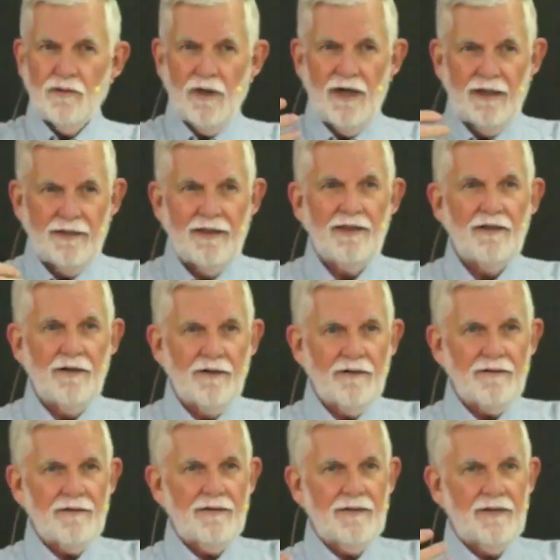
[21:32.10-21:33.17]
draw near,
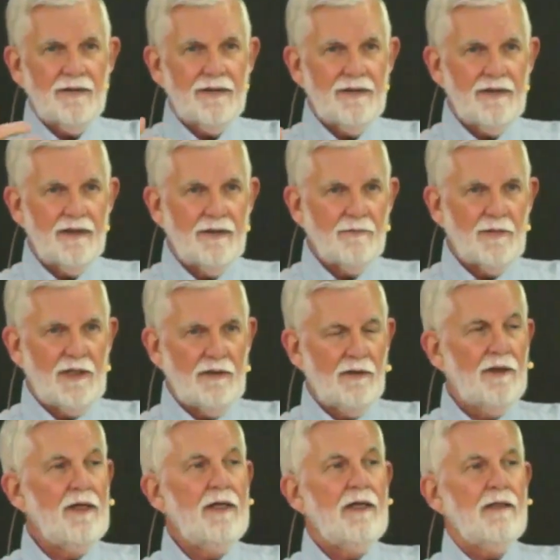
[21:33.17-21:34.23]
come
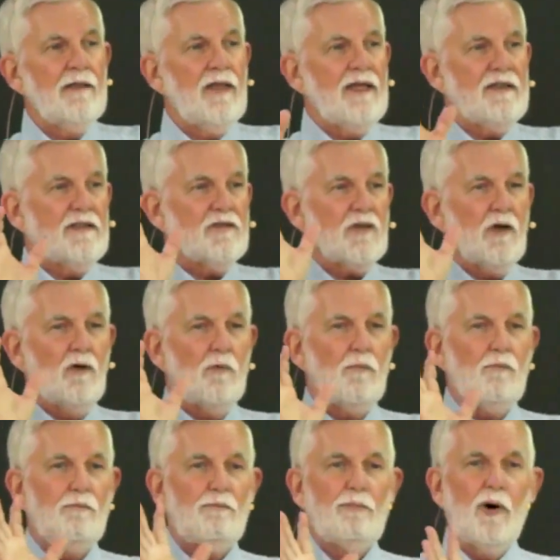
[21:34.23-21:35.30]
near. Let us
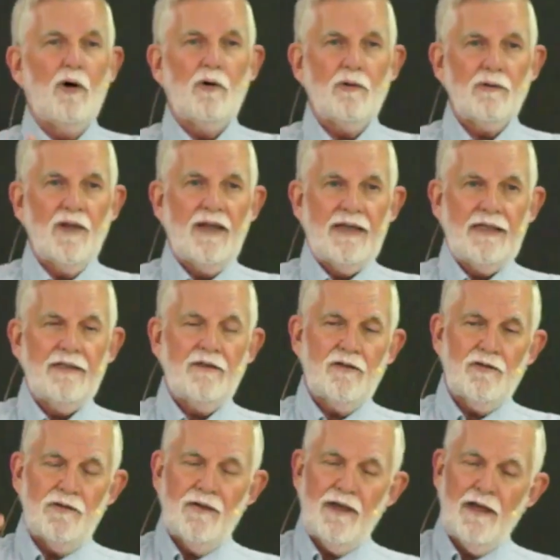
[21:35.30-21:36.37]
go boldly
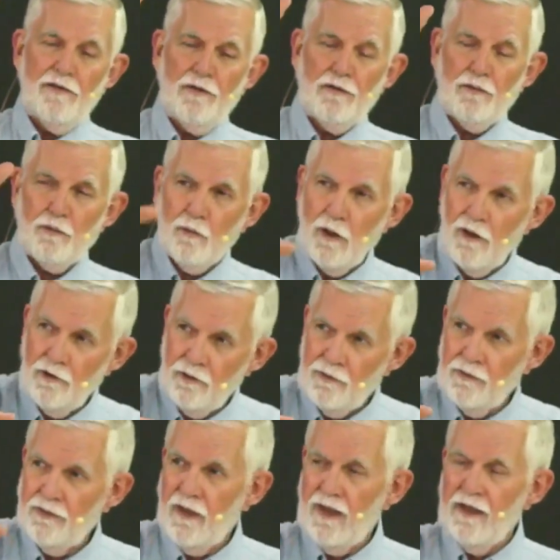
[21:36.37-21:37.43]
to the
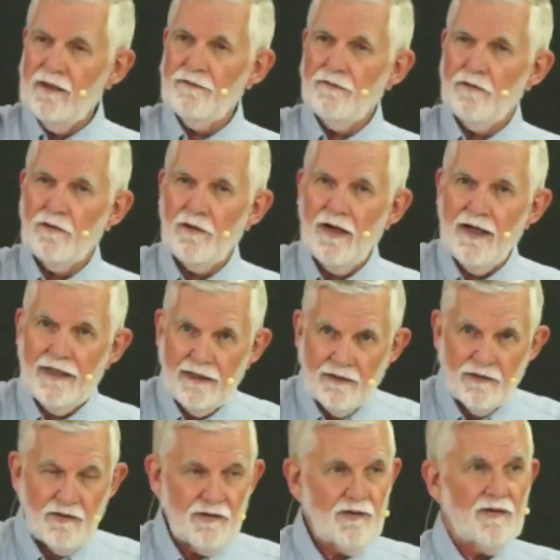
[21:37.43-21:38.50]
throne of
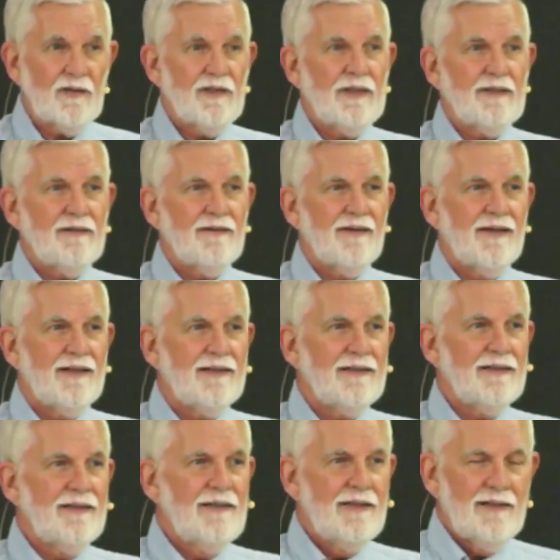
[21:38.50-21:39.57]
grace,
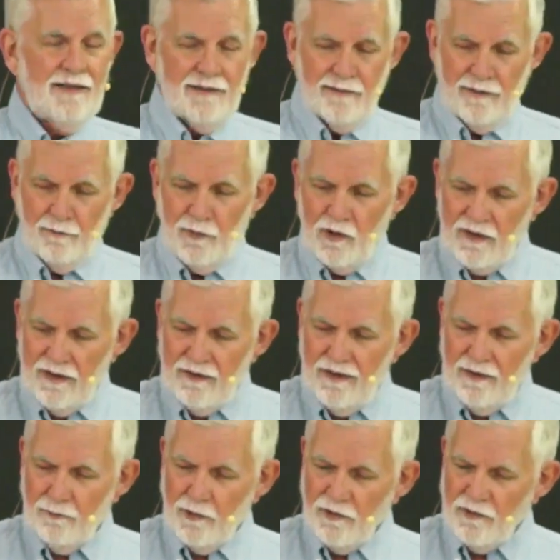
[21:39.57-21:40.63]
right? The book
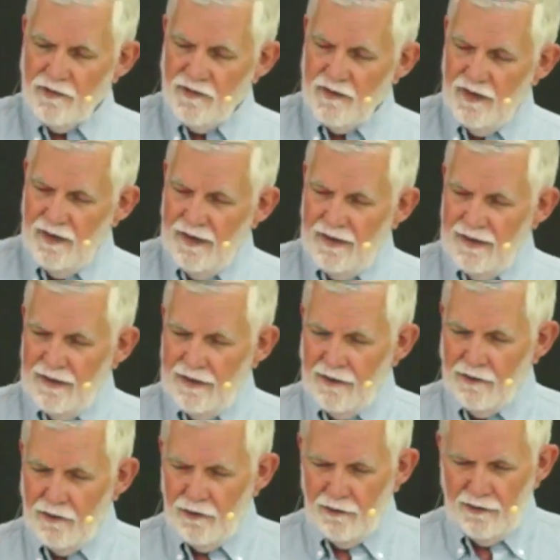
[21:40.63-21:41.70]
of Hebrews
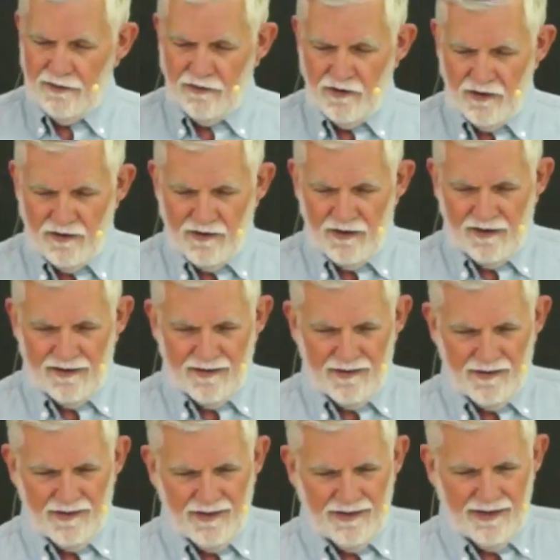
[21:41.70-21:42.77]
encourages
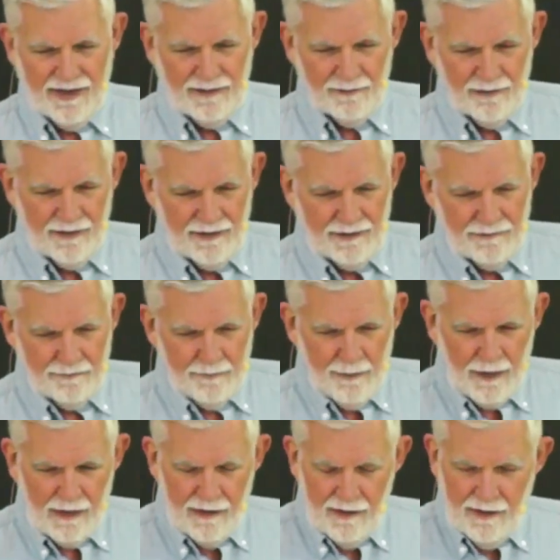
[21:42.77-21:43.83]
us in that way.
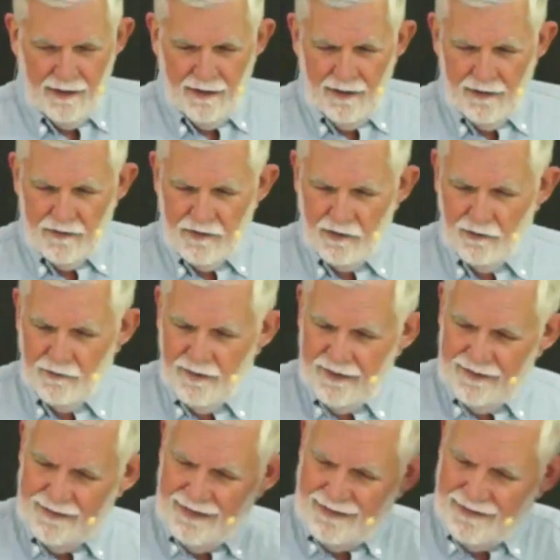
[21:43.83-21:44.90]

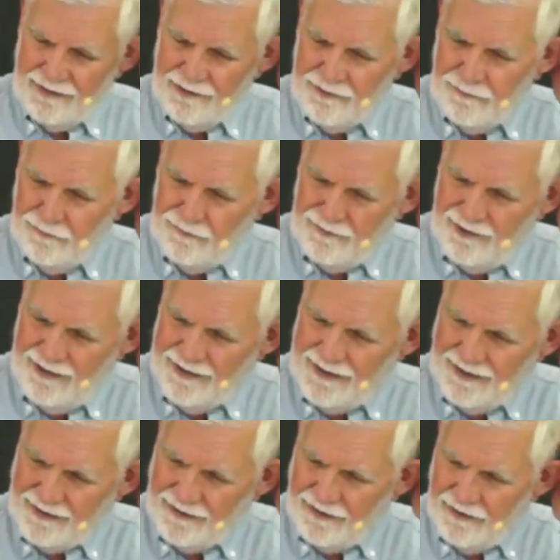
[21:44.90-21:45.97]
So that's
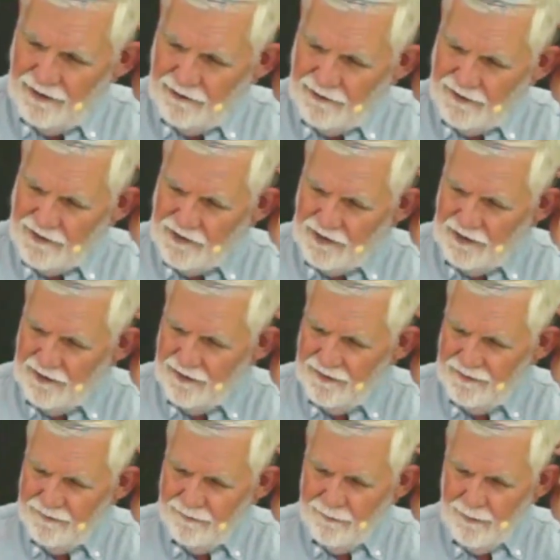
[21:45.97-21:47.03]
one thing to notice
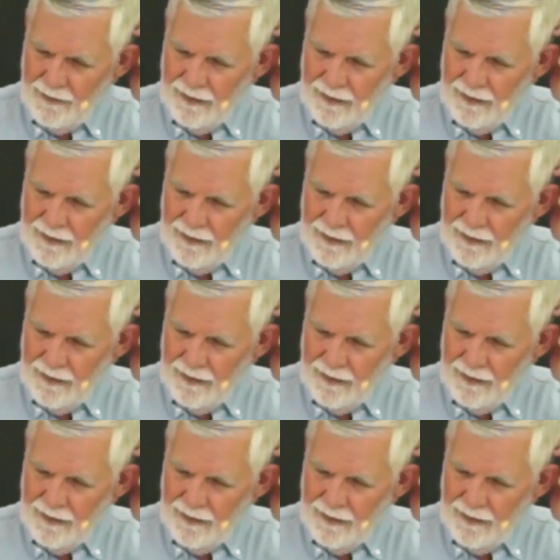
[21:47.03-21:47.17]
here